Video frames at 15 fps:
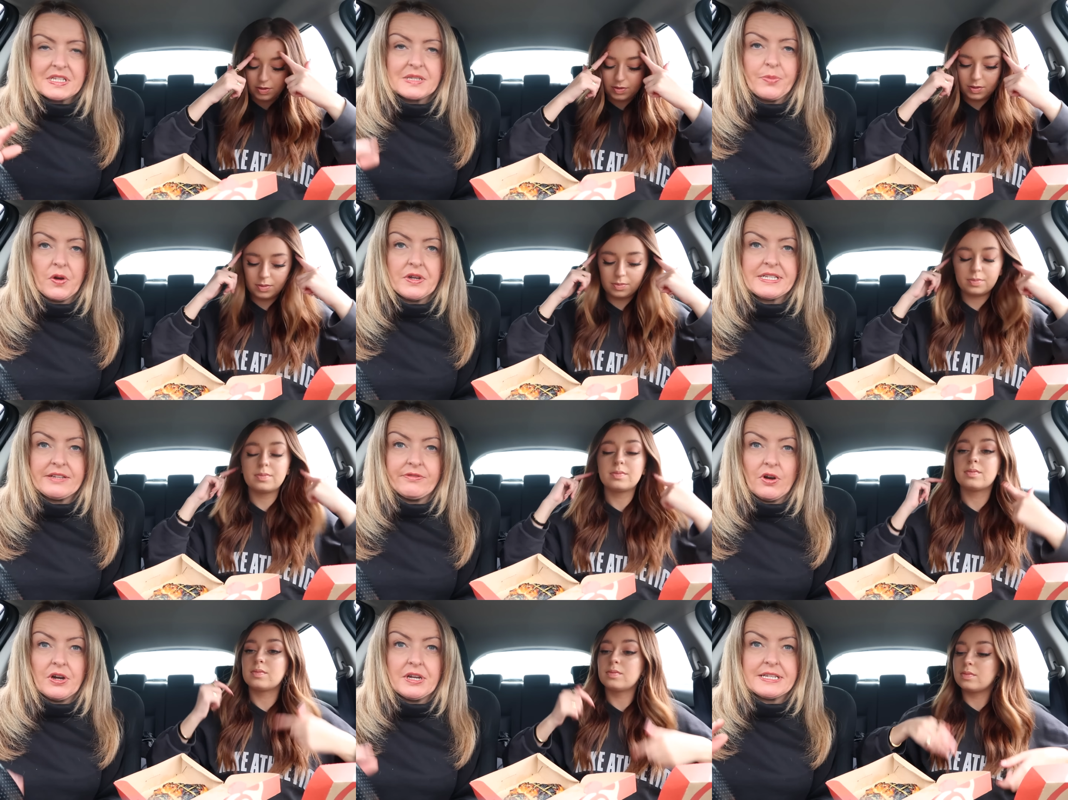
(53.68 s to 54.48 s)
Speaker 1: Beautiful.
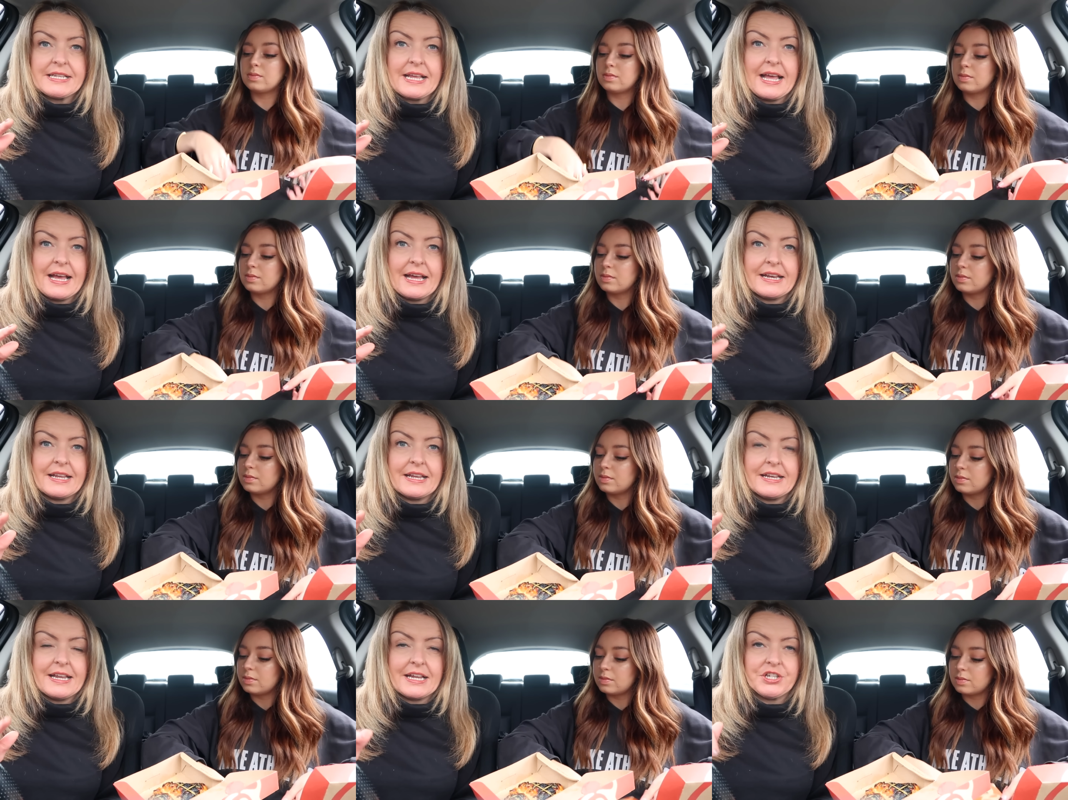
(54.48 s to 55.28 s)
spicy rice
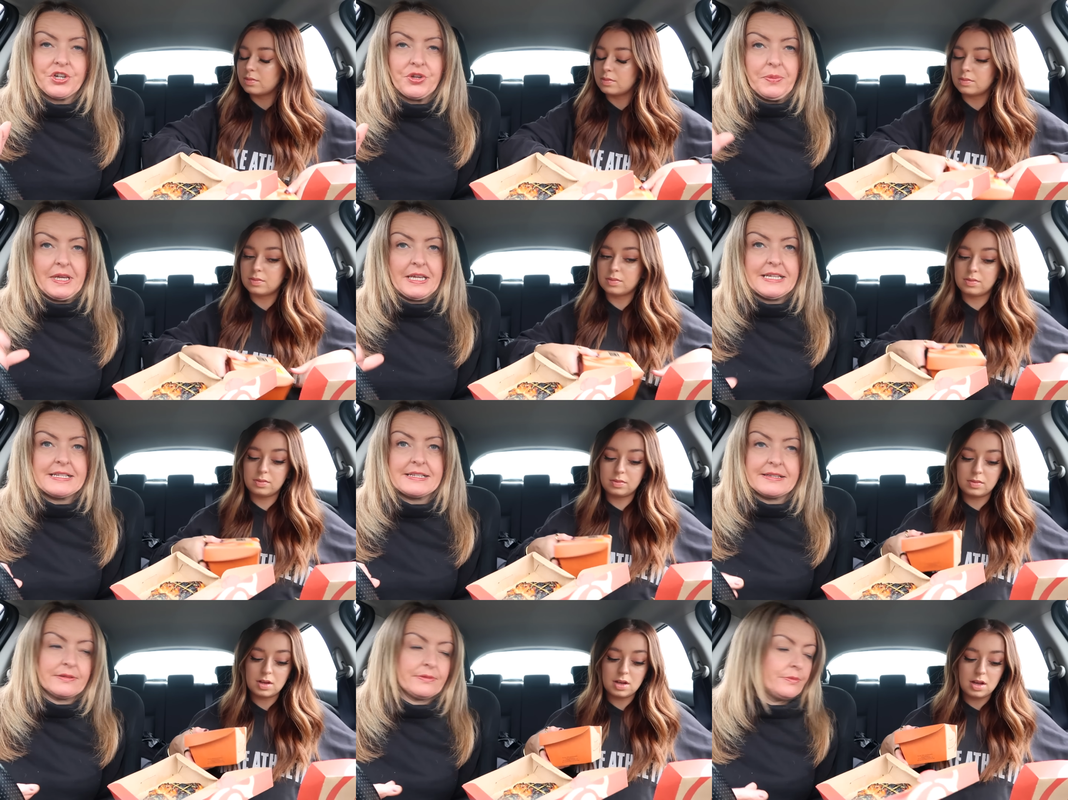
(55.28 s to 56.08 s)
and macho
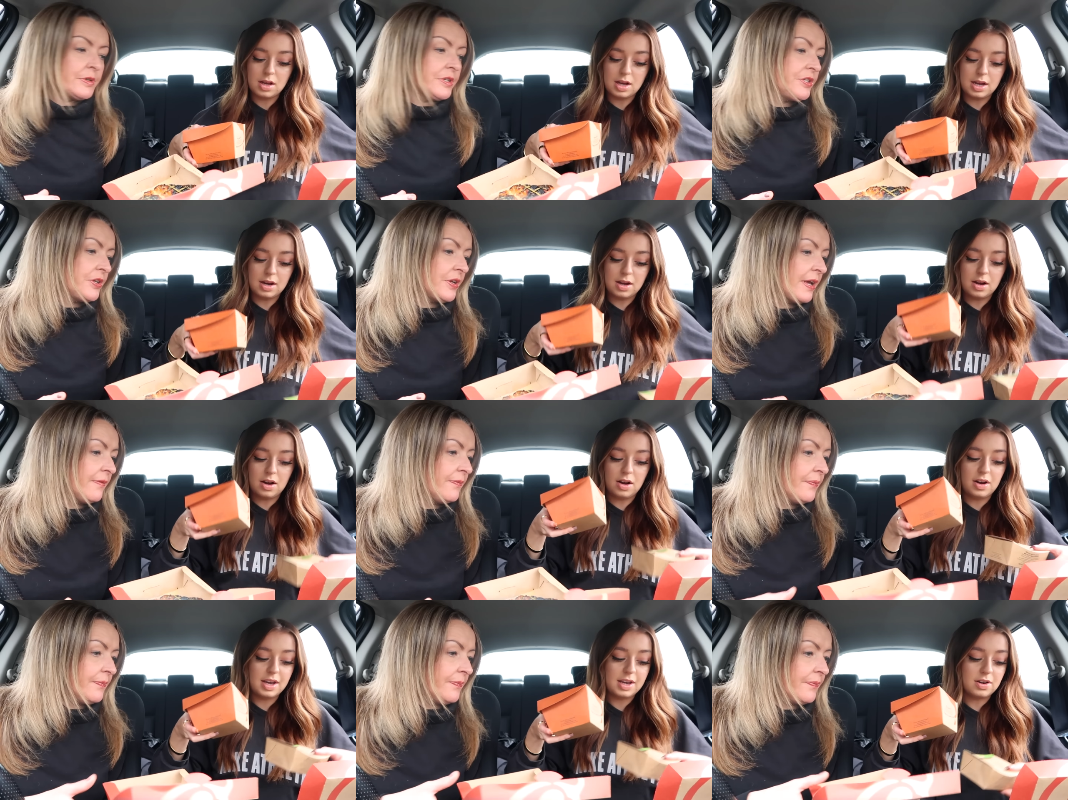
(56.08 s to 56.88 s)
peas. What did and you get?
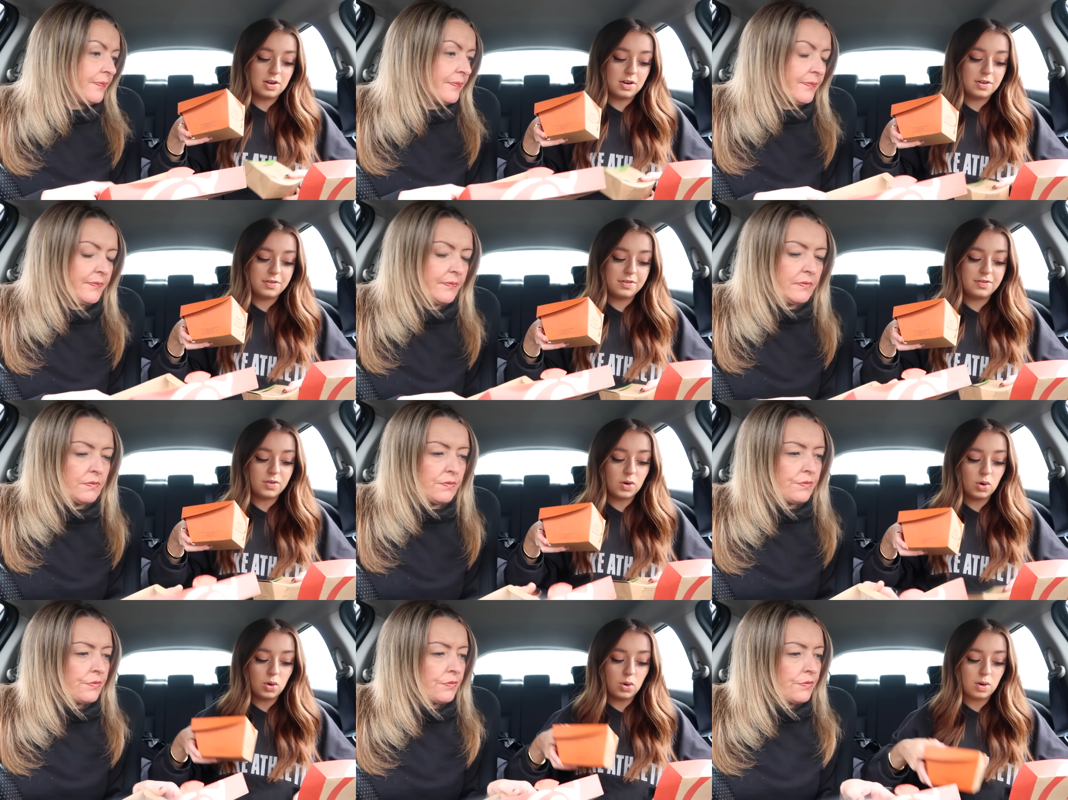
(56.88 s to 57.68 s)
I
Speaker 2: got
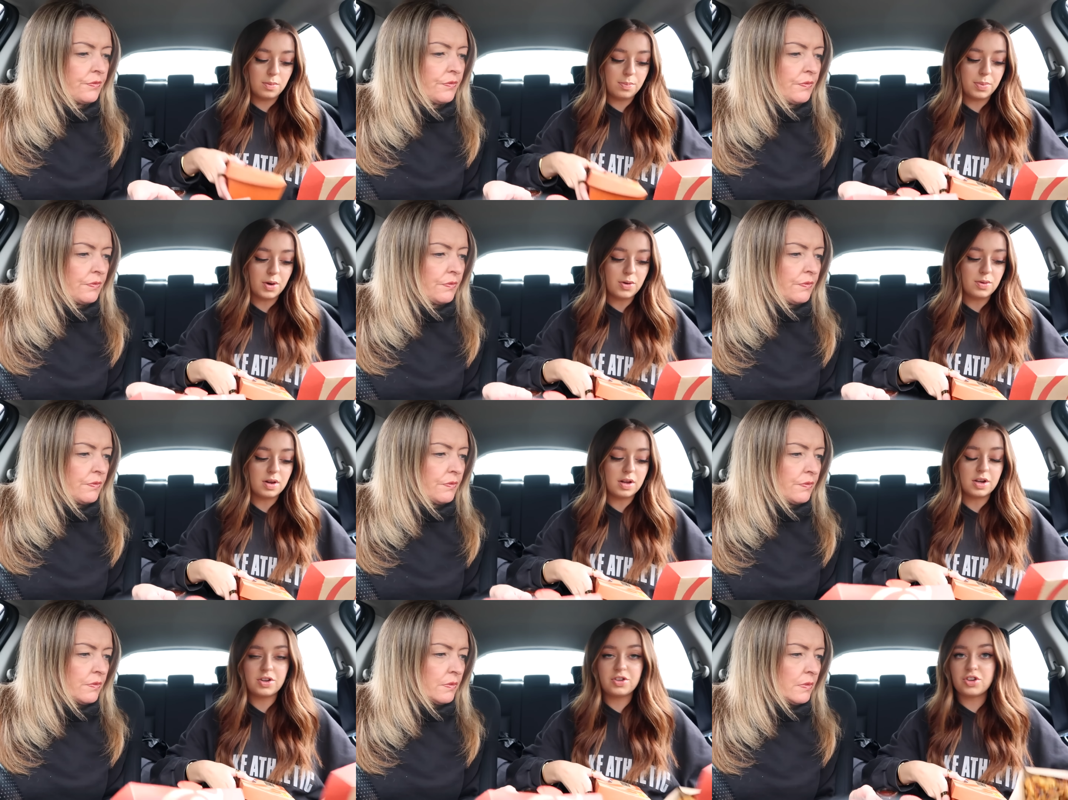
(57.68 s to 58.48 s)
four
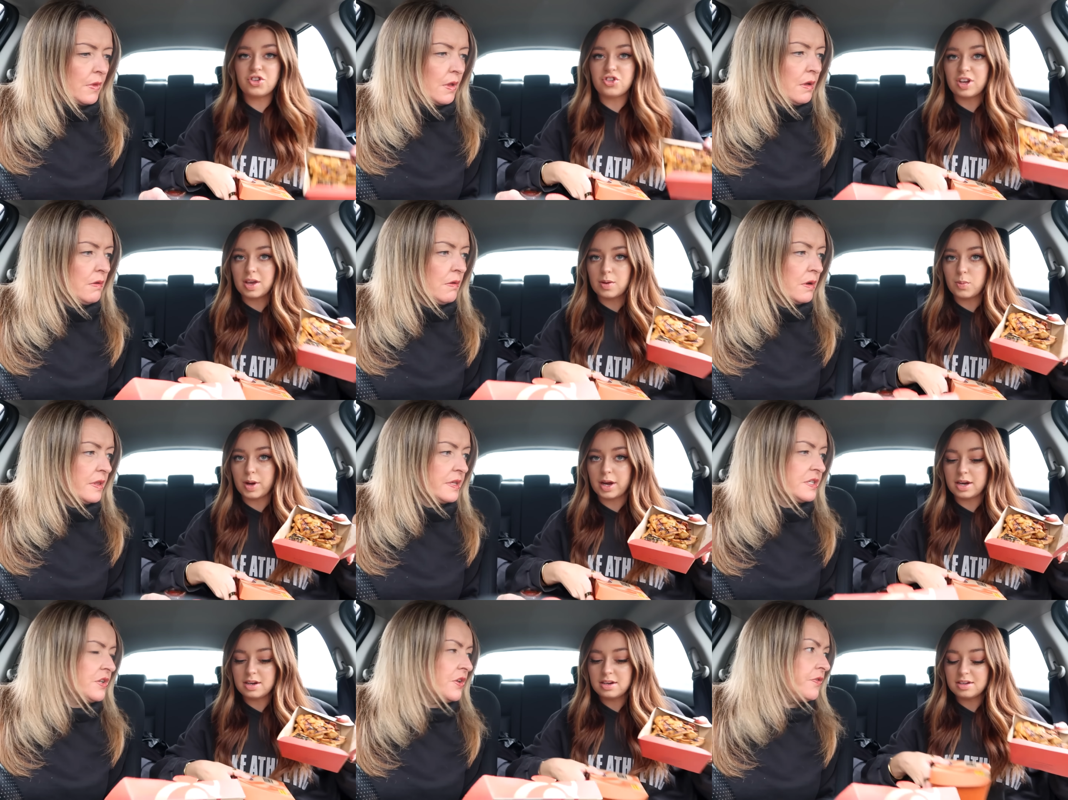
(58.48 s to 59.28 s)
boneless chicken oh,
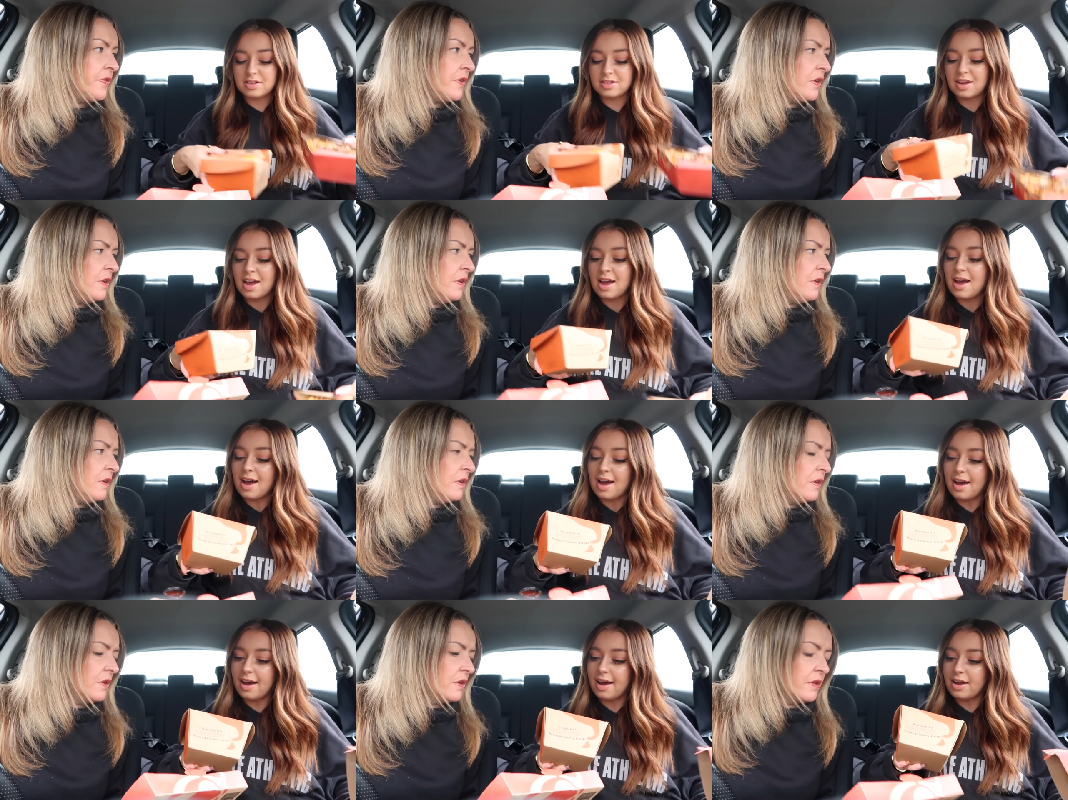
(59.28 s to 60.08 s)
wings.
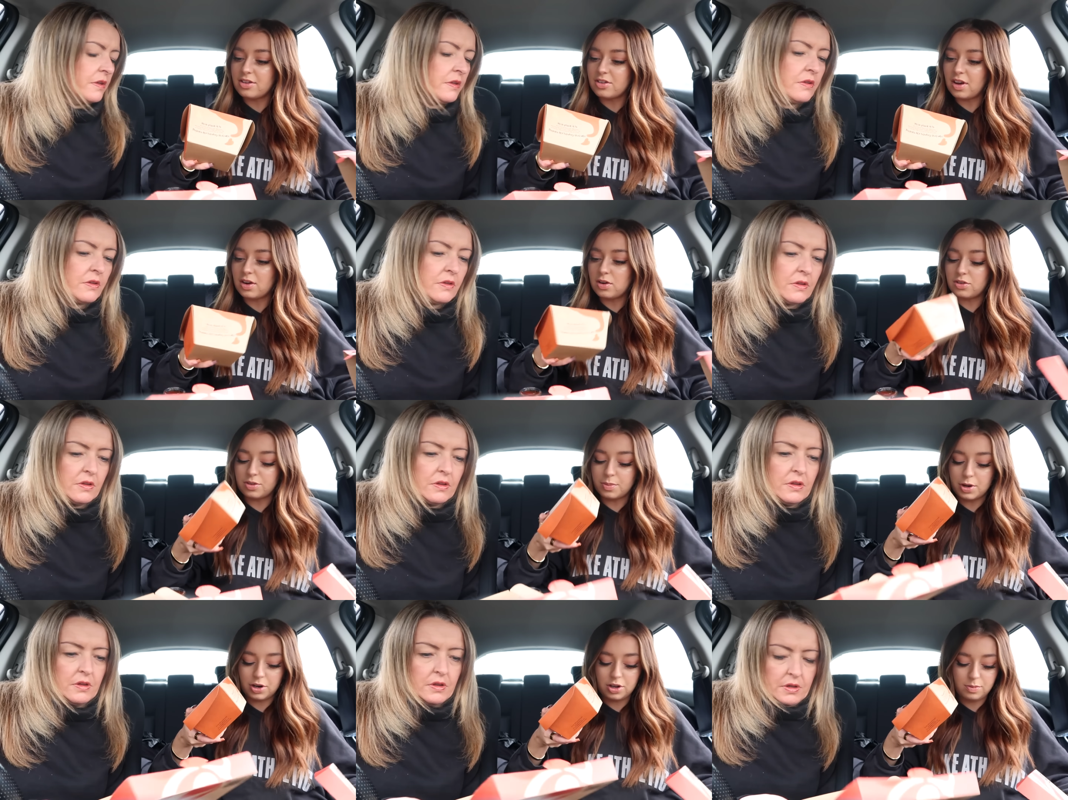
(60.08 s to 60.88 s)
And I got
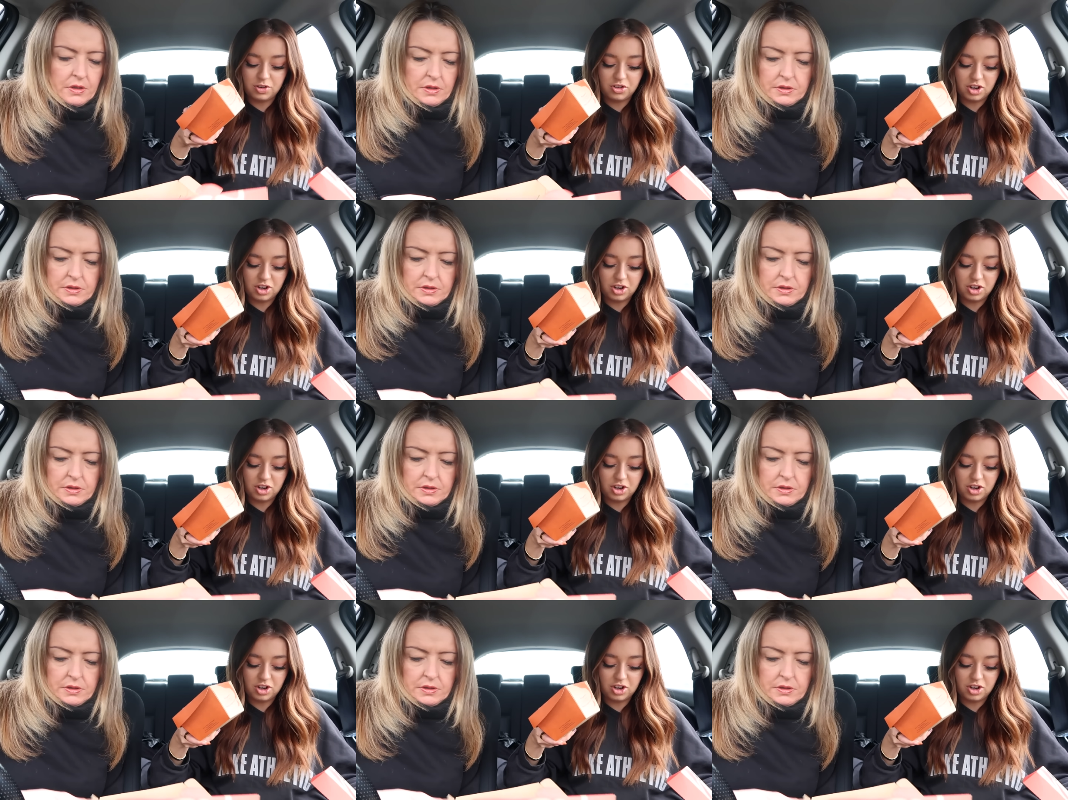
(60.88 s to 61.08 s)
some halloumi